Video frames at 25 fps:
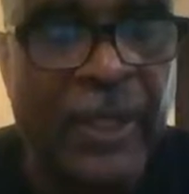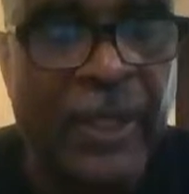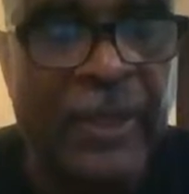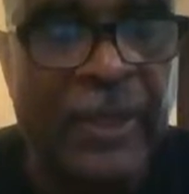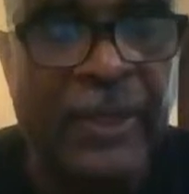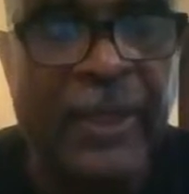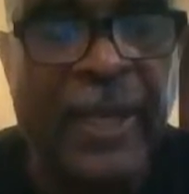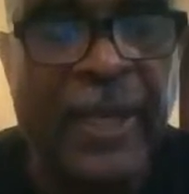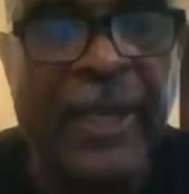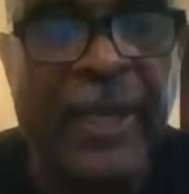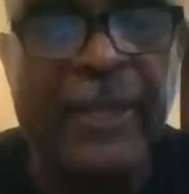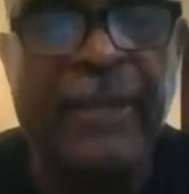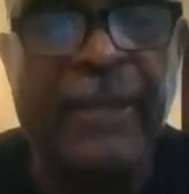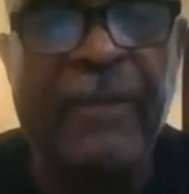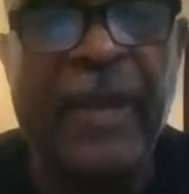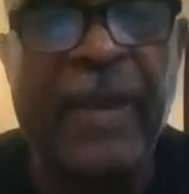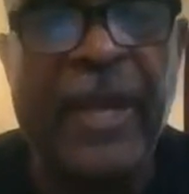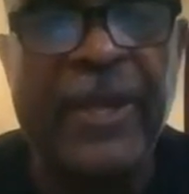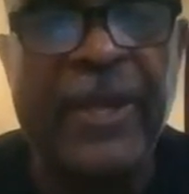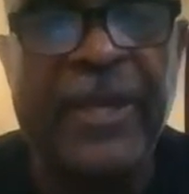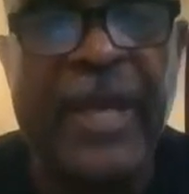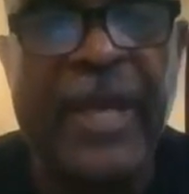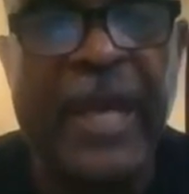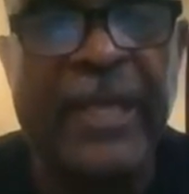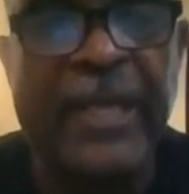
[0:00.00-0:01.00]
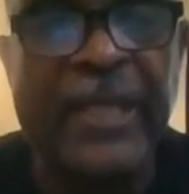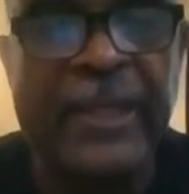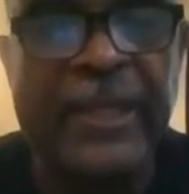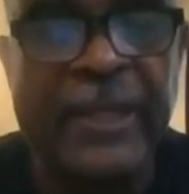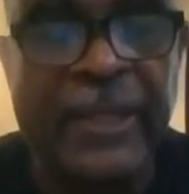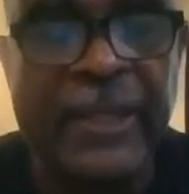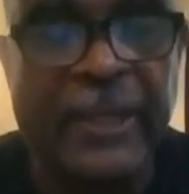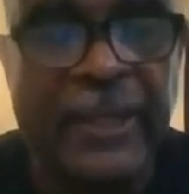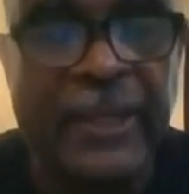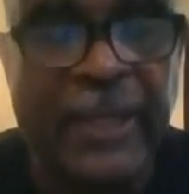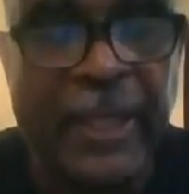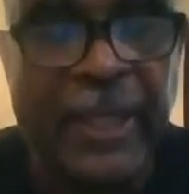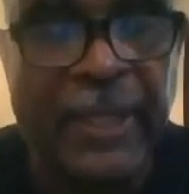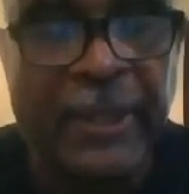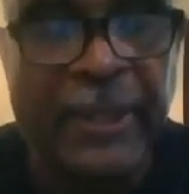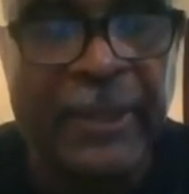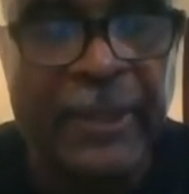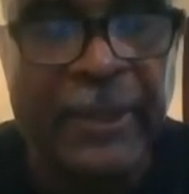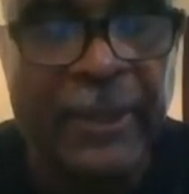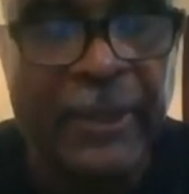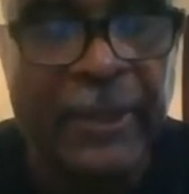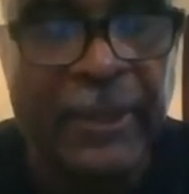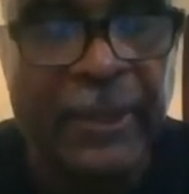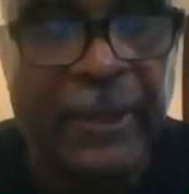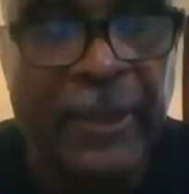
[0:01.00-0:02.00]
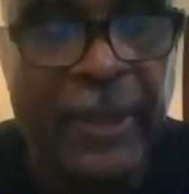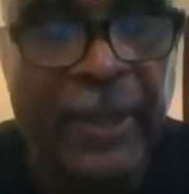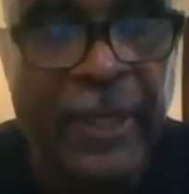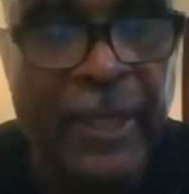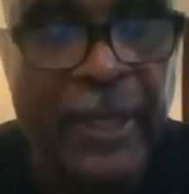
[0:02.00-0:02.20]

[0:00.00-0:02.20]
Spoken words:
contained about 96 cases.